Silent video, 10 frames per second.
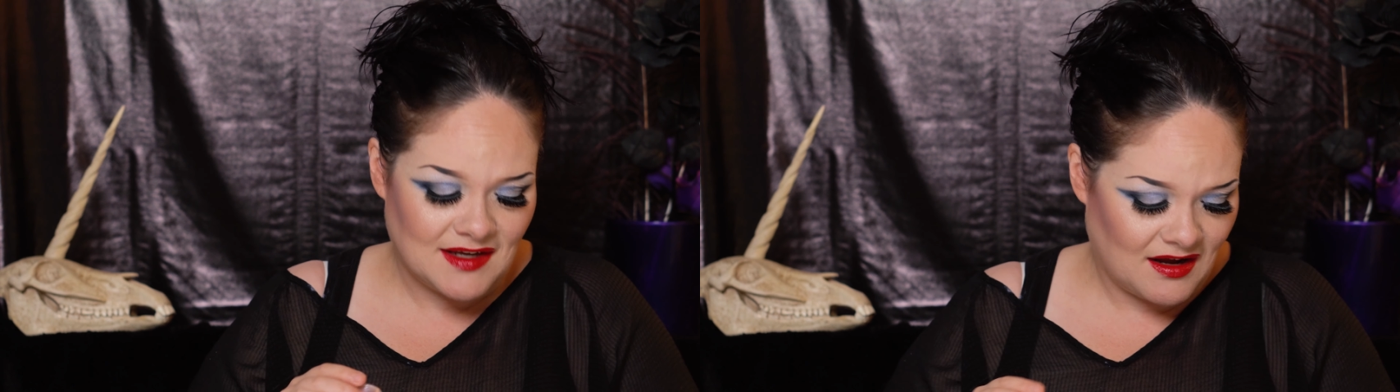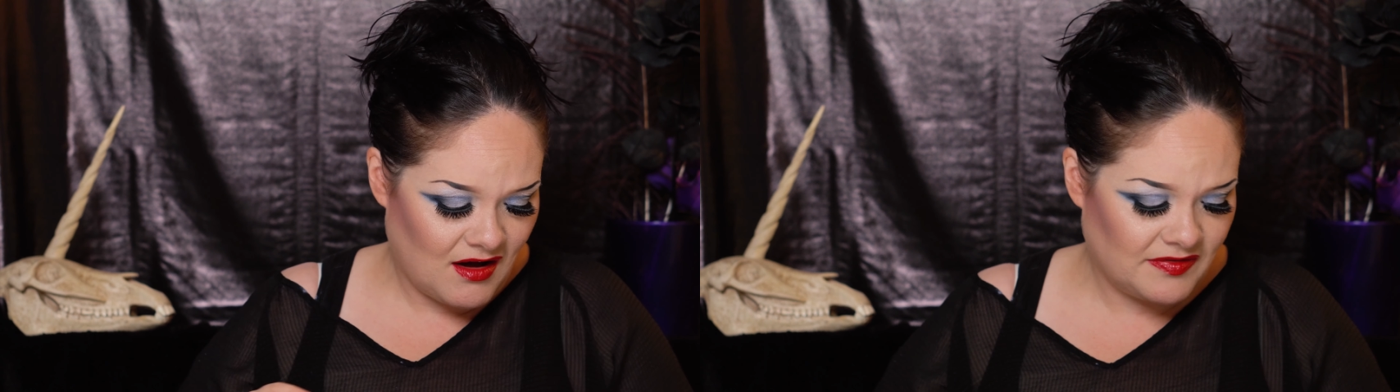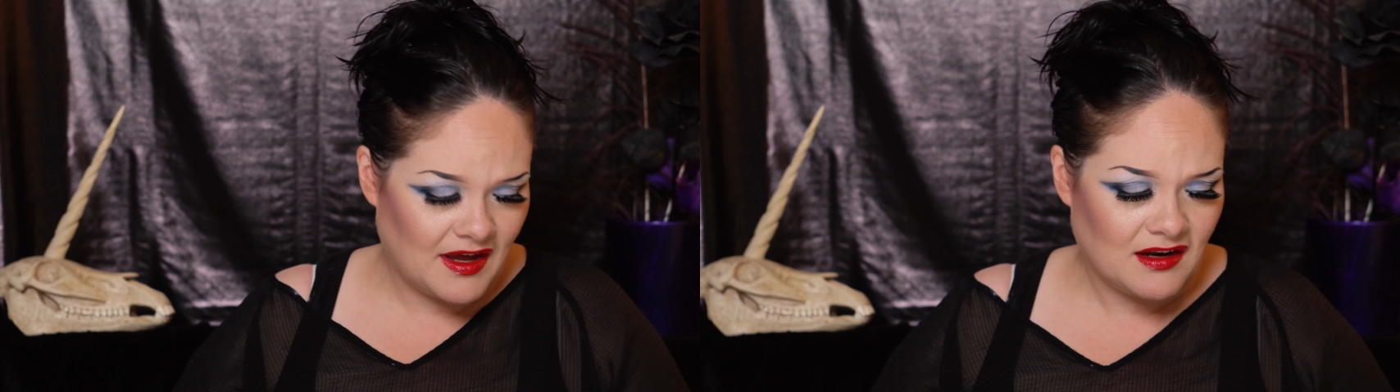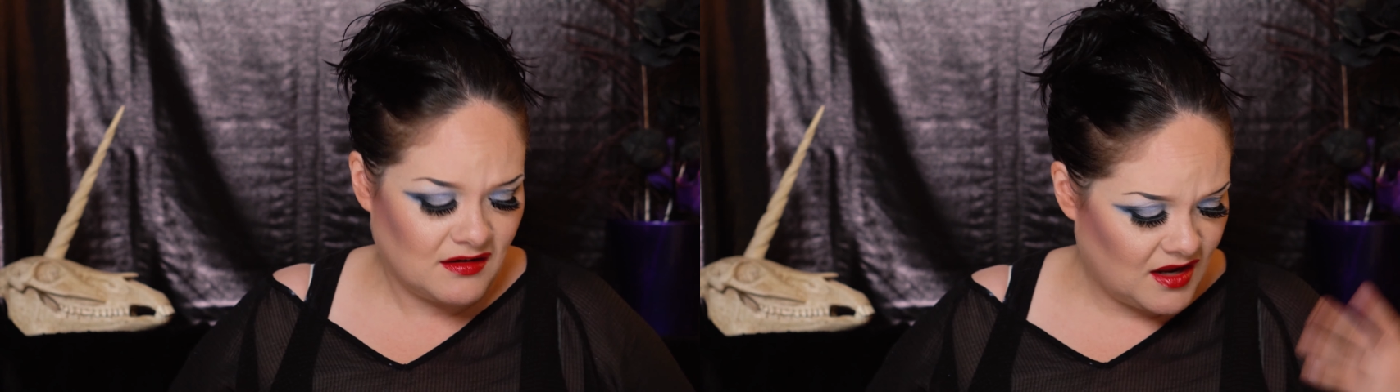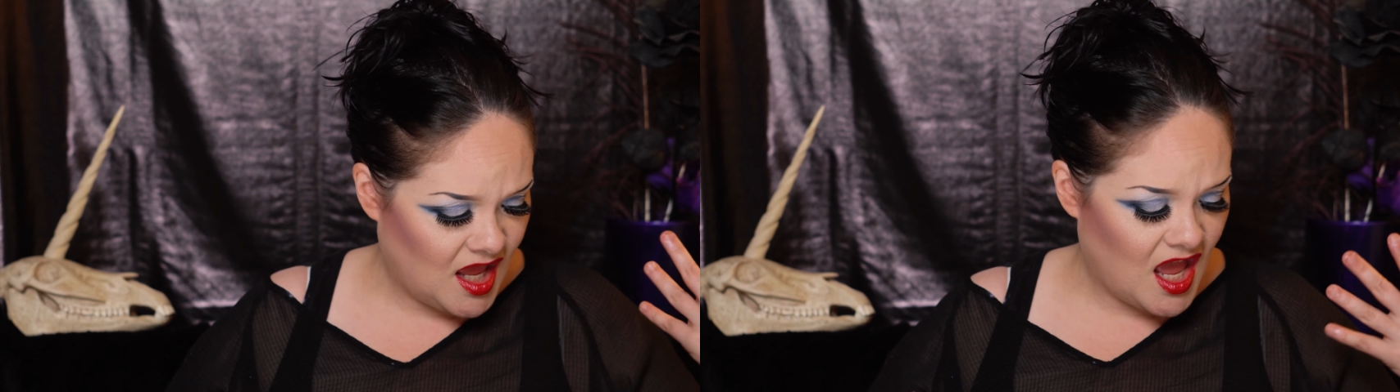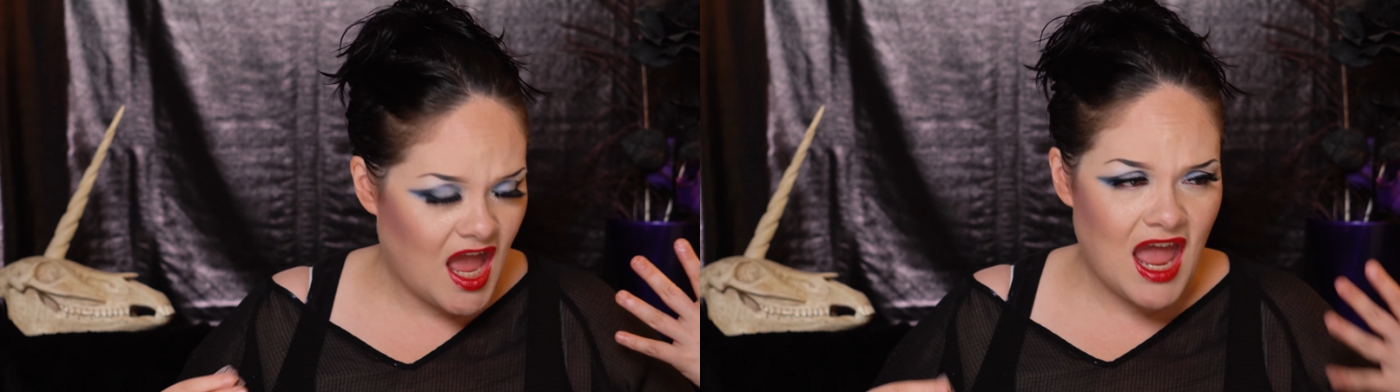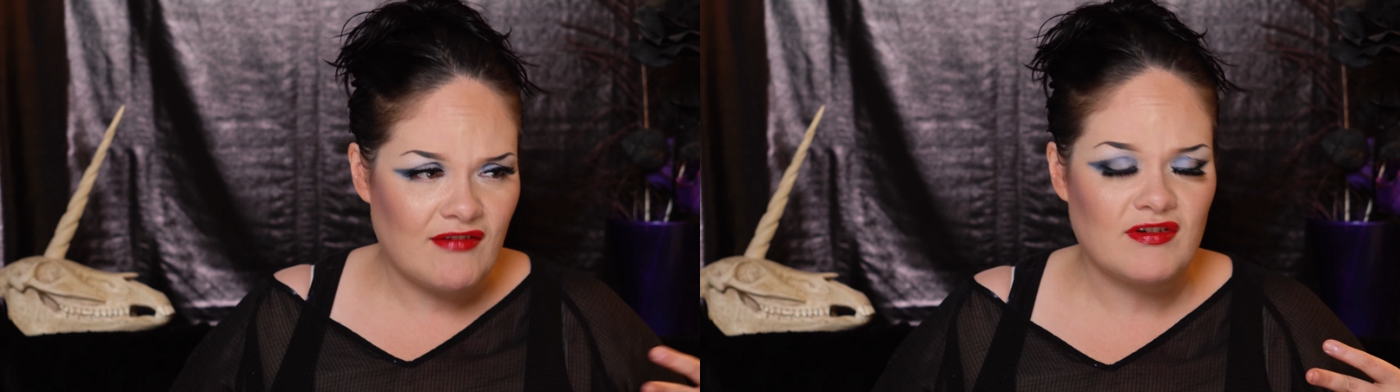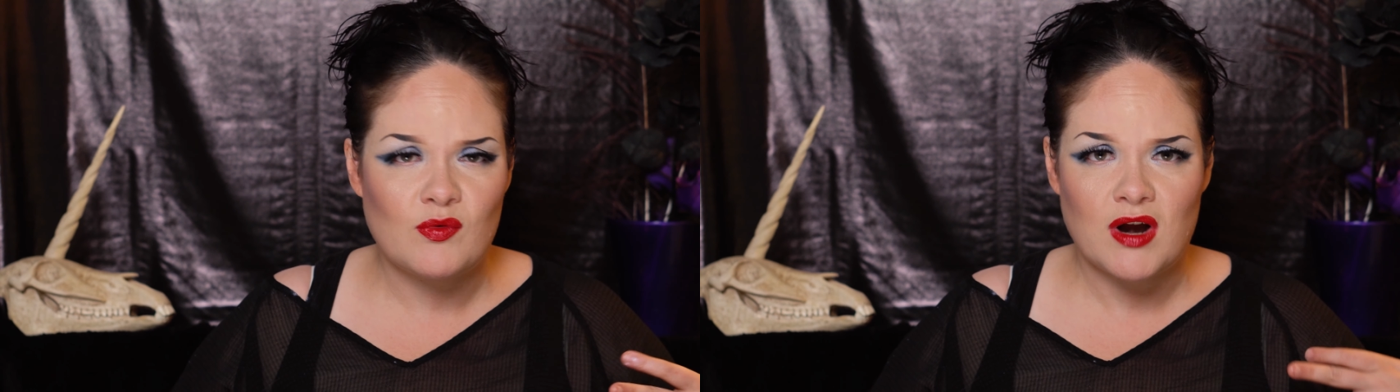I got that
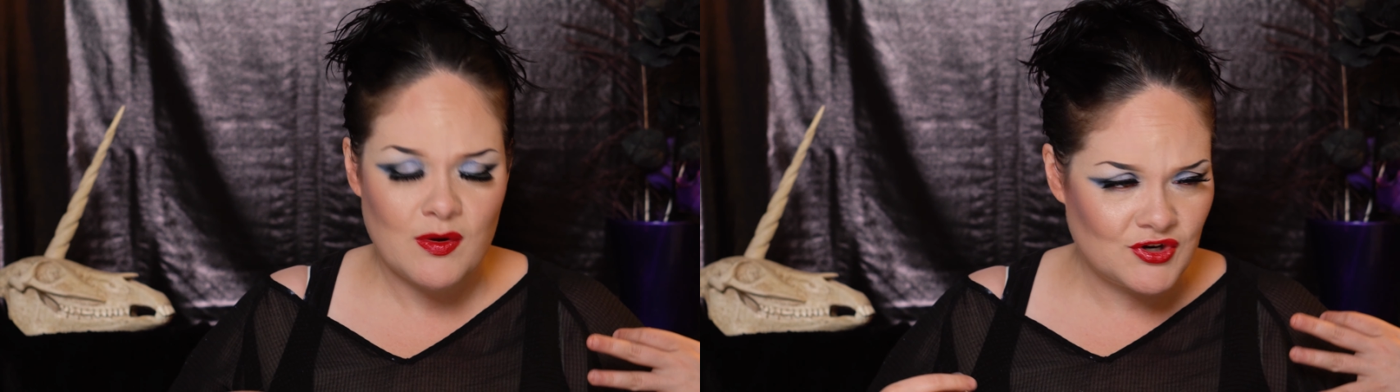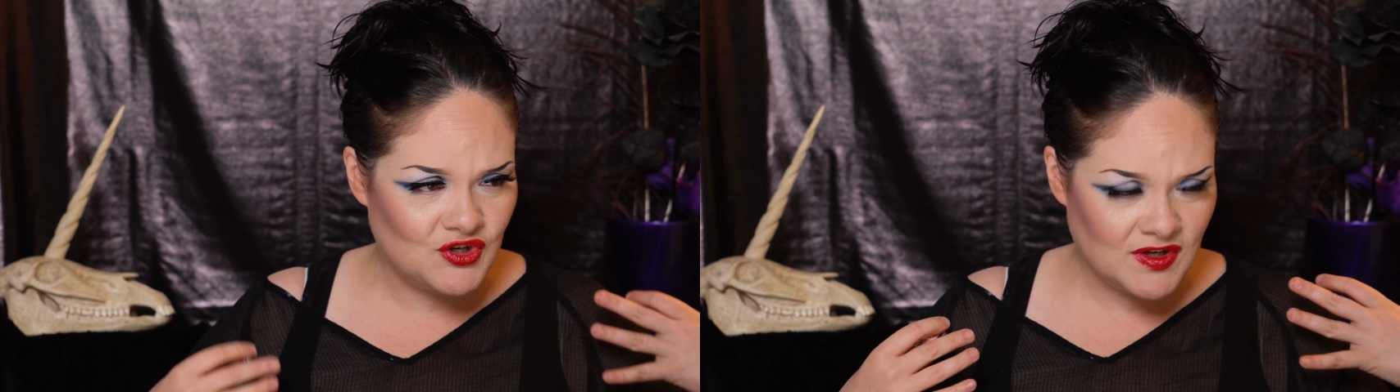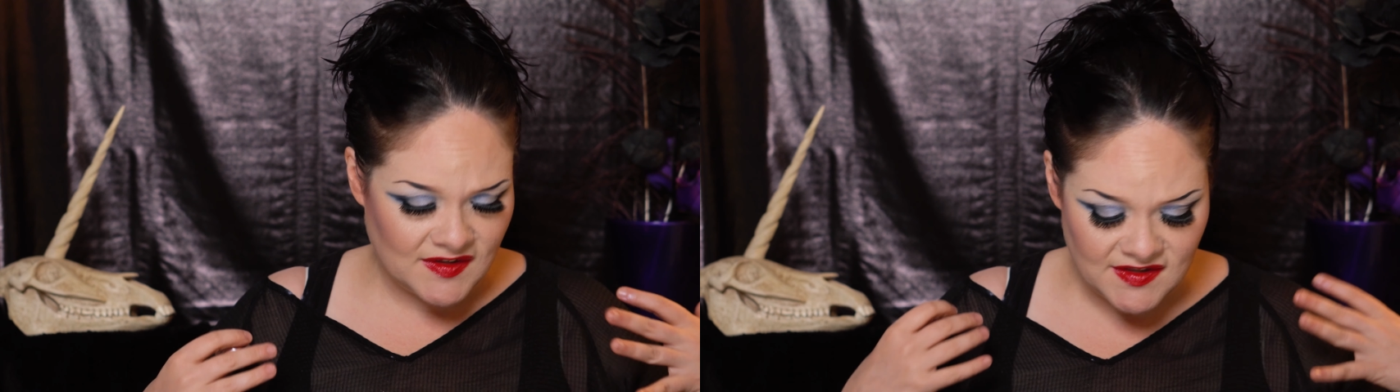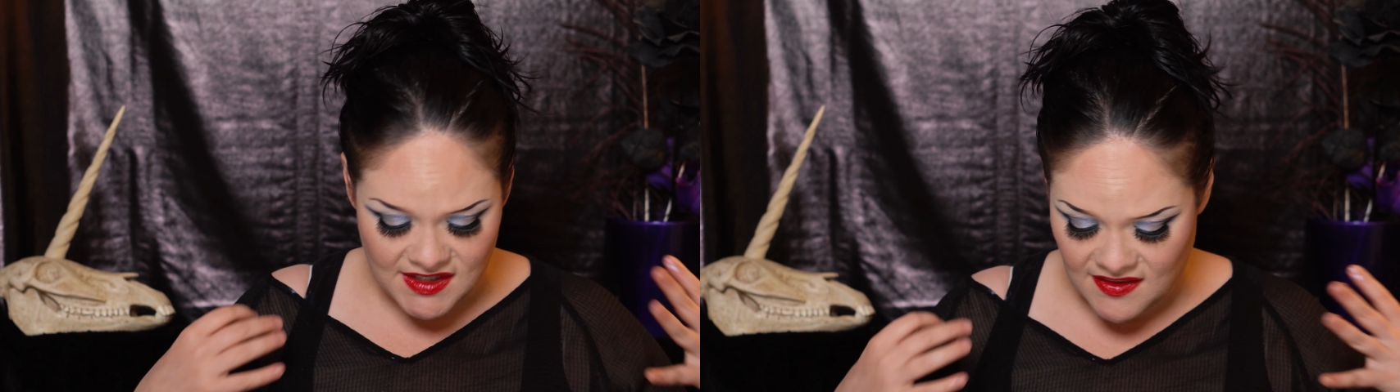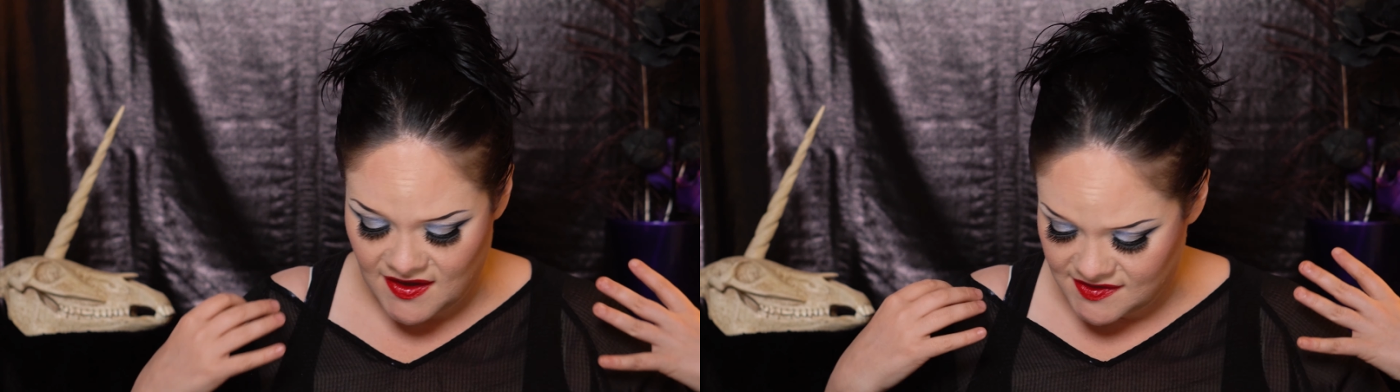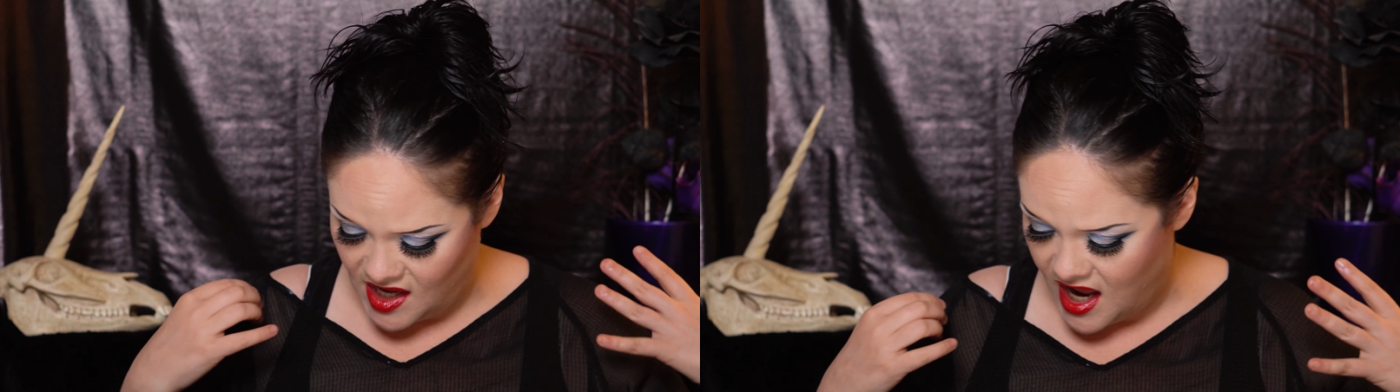everywhere. I wish you could see this.